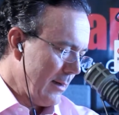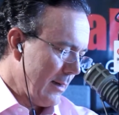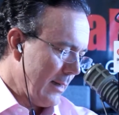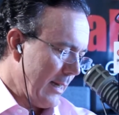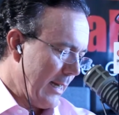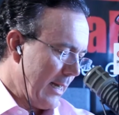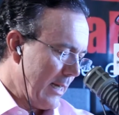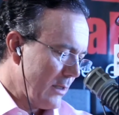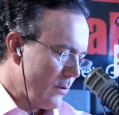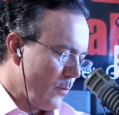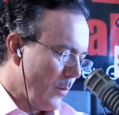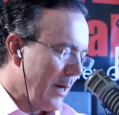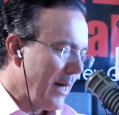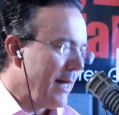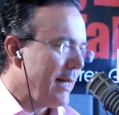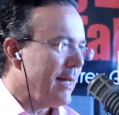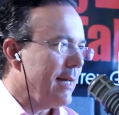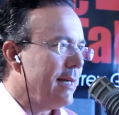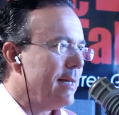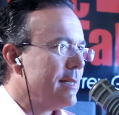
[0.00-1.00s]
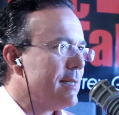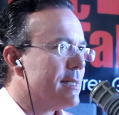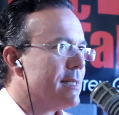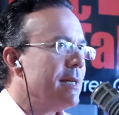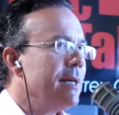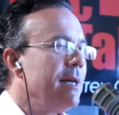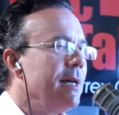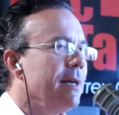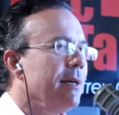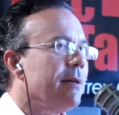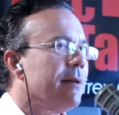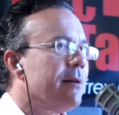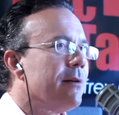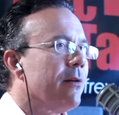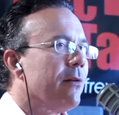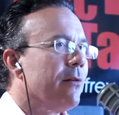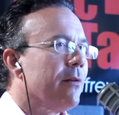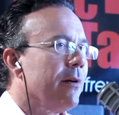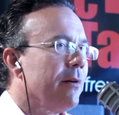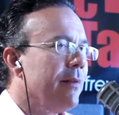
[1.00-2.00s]
CareSync.
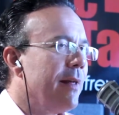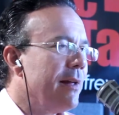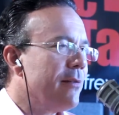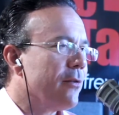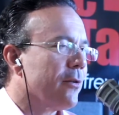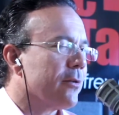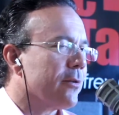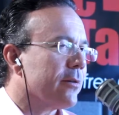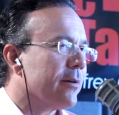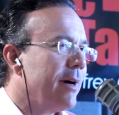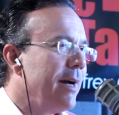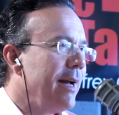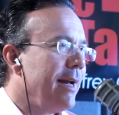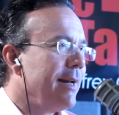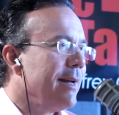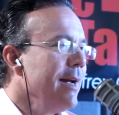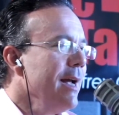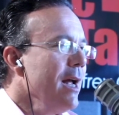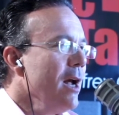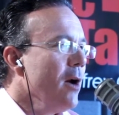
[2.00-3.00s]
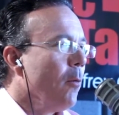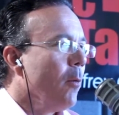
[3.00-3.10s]
So that's great. Yeah.